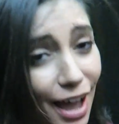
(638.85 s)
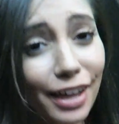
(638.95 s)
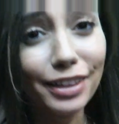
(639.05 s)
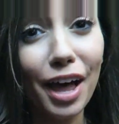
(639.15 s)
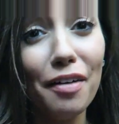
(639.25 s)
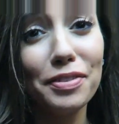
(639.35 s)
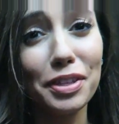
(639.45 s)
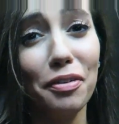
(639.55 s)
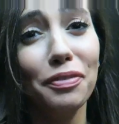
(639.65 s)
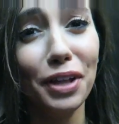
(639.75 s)
I left the
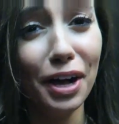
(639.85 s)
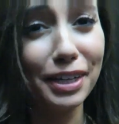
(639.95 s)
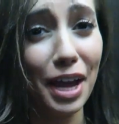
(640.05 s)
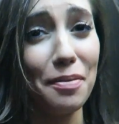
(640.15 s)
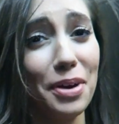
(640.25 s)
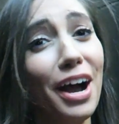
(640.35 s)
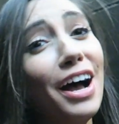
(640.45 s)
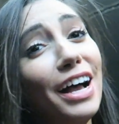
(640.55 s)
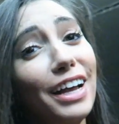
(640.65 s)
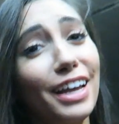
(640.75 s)
vlog camera
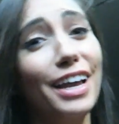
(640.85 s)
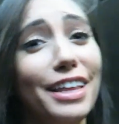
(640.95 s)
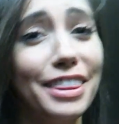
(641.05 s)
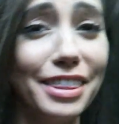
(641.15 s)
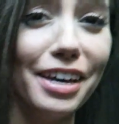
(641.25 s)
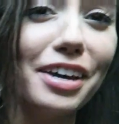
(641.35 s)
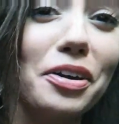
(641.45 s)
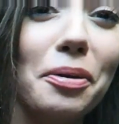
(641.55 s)
in the